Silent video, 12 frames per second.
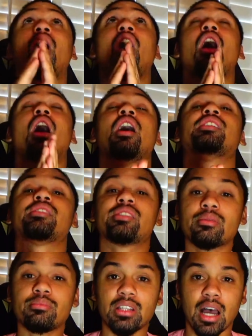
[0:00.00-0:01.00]

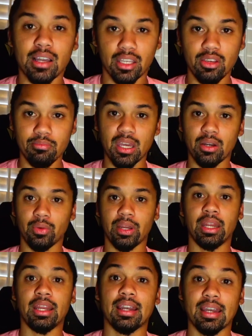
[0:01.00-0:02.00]
awesome
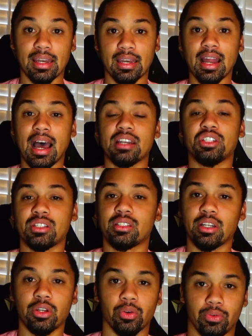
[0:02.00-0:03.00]
documentary, Not Just a
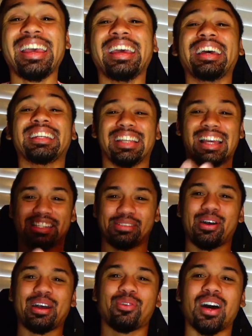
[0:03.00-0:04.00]
Goof. Yeah, so
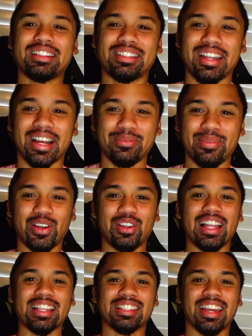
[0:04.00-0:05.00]
I watched a documentary
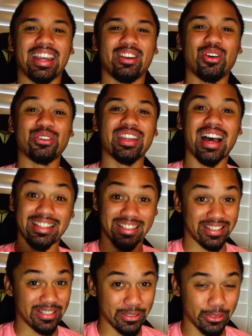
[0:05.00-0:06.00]
last night called Not Just
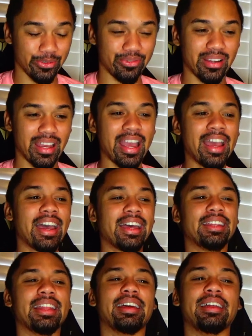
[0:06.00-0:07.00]
a Goof.
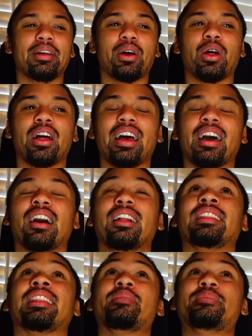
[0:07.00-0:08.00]
And
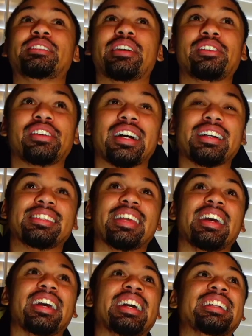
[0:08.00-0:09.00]
let me tell you guys,
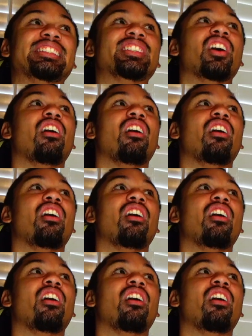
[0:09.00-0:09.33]
it's